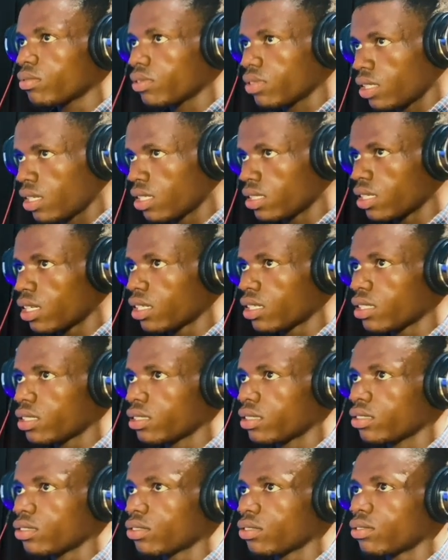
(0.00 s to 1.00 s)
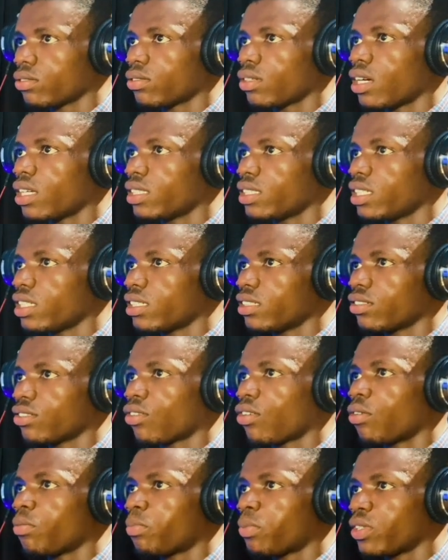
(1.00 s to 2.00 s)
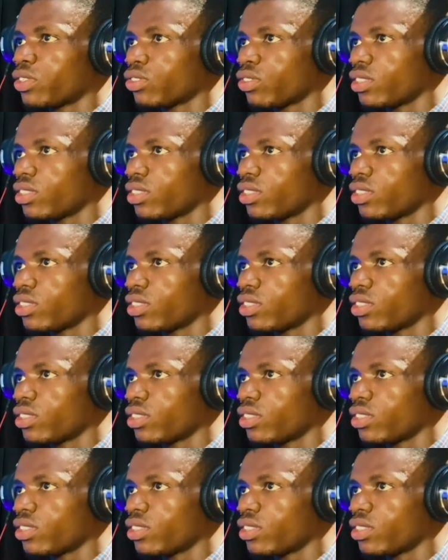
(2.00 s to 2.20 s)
Exactly. So and then compression